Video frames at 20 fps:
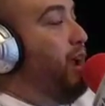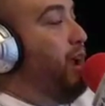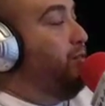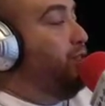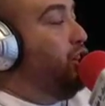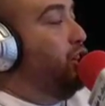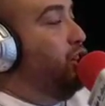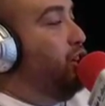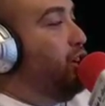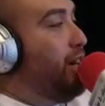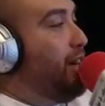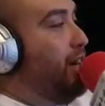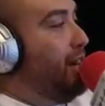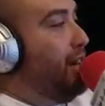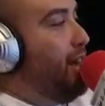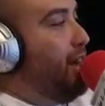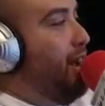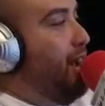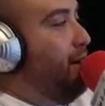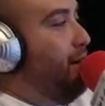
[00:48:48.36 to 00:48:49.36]
to look at
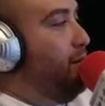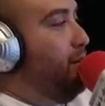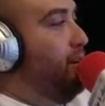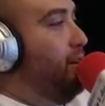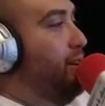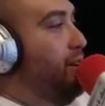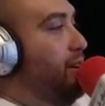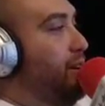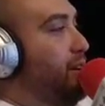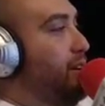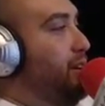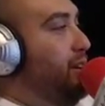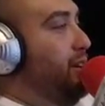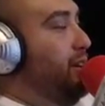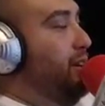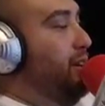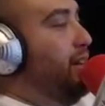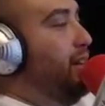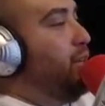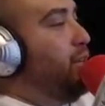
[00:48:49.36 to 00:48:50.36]
them,
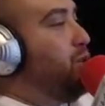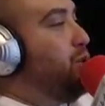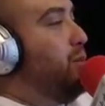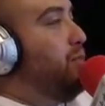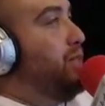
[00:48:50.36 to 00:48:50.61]
and that's what I'm